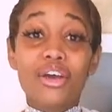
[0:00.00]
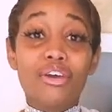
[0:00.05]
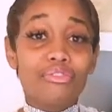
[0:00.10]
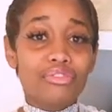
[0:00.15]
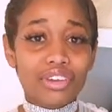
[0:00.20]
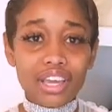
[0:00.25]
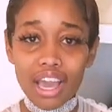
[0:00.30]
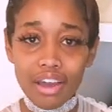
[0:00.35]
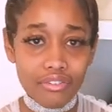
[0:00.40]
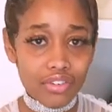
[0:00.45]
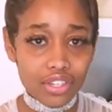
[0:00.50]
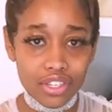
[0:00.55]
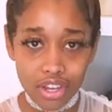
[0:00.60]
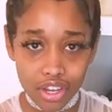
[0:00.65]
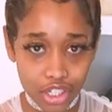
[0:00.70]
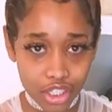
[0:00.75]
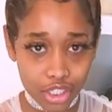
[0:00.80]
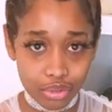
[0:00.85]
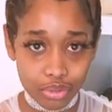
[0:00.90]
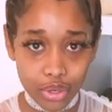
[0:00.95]
If you get a
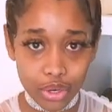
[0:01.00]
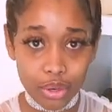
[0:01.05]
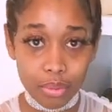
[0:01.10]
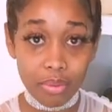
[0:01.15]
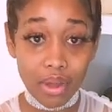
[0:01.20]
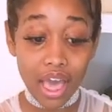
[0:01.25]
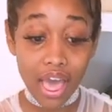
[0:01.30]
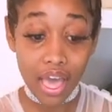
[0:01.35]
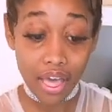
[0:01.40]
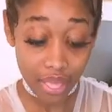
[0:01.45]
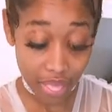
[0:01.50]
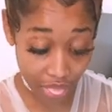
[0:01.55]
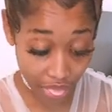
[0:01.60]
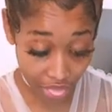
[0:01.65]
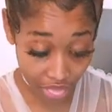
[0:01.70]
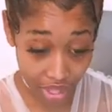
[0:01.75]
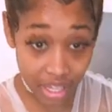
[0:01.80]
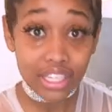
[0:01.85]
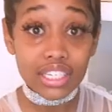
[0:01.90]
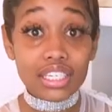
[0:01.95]
Versace robe,
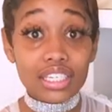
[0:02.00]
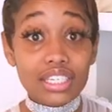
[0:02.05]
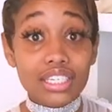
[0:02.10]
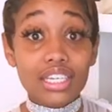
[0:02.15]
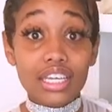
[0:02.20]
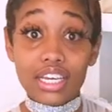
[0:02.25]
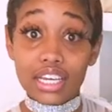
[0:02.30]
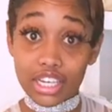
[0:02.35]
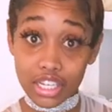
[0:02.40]
this.